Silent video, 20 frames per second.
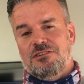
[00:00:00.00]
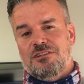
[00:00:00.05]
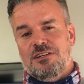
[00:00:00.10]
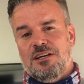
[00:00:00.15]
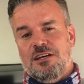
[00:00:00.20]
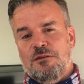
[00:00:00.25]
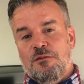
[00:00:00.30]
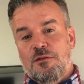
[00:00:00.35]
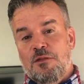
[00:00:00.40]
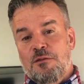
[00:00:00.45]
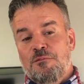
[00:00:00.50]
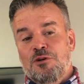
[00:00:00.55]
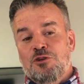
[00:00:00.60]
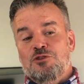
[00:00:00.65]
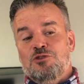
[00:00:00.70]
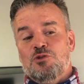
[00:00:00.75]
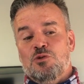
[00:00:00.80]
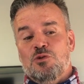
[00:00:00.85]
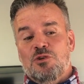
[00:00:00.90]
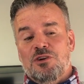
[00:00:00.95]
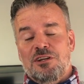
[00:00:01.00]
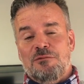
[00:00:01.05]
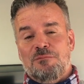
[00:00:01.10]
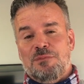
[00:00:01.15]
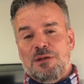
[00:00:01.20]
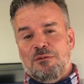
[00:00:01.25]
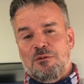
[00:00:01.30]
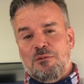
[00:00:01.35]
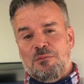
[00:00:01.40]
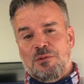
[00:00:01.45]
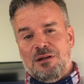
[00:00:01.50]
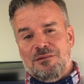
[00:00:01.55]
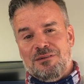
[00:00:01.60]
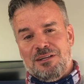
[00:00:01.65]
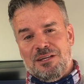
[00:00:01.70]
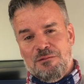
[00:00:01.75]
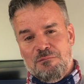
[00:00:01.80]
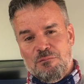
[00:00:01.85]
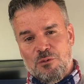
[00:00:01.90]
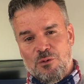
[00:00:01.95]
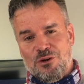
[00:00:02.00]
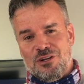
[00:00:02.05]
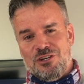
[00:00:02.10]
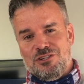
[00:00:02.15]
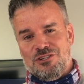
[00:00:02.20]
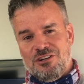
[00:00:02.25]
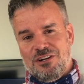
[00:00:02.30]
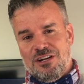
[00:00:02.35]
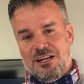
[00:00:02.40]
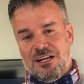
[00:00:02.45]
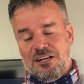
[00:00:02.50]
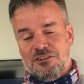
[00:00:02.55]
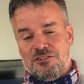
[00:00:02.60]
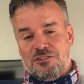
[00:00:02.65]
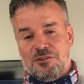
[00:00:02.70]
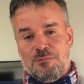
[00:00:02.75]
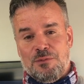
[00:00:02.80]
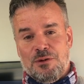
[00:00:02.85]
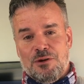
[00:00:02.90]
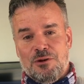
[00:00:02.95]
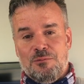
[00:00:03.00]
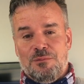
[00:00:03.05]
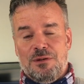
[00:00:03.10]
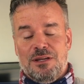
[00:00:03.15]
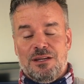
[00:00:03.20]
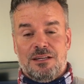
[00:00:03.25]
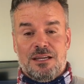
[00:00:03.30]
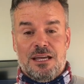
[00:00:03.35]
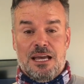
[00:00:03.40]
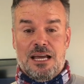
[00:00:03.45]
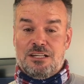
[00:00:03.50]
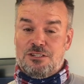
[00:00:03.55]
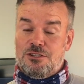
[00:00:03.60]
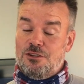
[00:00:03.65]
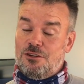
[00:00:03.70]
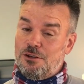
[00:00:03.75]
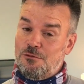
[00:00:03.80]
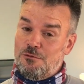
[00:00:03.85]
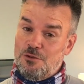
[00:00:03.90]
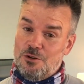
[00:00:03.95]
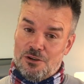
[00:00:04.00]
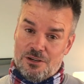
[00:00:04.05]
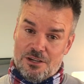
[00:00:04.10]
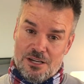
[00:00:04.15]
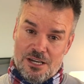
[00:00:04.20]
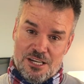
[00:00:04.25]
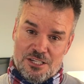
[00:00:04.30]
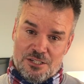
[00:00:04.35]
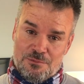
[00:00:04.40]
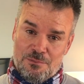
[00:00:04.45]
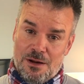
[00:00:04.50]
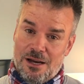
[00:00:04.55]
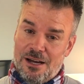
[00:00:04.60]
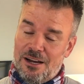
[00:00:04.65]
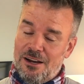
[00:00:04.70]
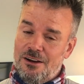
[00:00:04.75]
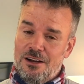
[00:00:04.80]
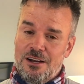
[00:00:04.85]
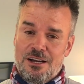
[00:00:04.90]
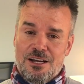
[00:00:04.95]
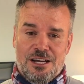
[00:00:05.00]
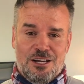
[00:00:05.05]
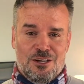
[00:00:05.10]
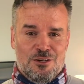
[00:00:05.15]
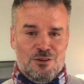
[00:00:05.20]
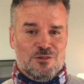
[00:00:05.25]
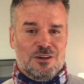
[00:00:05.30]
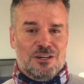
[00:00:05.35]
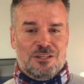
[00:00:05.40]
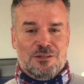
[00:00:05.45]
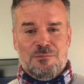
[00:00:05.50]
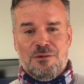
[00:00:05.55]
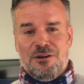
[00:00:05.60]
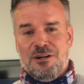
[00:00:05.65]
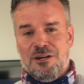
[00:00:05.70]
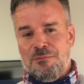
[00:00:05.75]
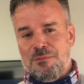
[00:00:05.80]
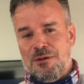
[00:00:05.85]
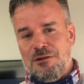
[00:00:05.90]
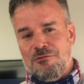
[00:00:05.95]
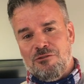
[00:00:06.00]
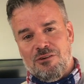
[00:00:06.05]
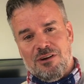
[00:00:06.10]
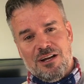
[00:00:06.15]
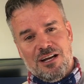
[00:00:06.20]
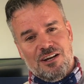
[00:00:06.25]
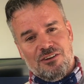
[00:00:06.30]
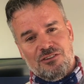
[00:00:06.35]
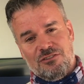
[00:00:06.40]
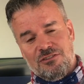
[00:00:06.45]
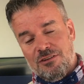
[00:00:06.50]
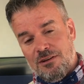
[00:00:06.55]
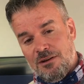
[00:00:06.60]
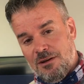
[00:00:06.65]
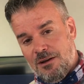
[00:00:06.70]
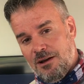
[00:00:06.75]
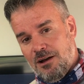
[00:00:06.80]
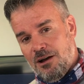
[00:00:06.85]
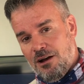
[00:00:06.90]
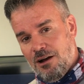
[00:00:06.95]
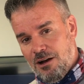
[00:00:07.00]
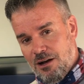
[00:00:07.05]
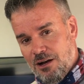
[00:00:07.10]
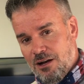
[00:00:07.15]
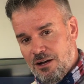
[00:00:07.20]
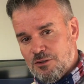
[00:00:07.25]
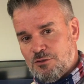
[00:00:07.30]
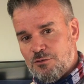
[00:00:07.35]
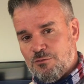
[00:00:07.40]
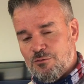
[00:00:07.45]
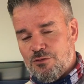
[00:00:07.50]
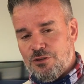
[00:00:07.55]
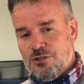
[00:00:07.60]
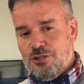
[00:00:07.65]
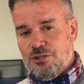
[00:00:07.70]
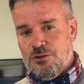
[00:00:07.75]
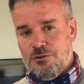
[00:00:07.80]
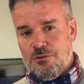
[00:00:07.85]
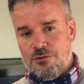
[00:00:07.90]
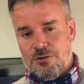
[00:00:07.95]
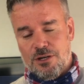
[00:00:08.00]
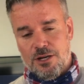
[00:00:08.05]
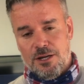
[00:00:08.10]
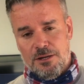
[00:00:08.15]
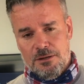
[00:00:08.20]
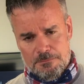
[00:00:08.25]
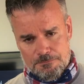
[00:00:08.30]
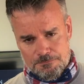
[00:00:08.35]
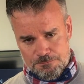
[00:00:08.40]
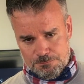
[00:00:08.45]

Okay, the majority of people probably get a mortgage on a house compared to being cash. Look, if you're a cash buyer and you got the money to pay for a house, awesome for you, okay?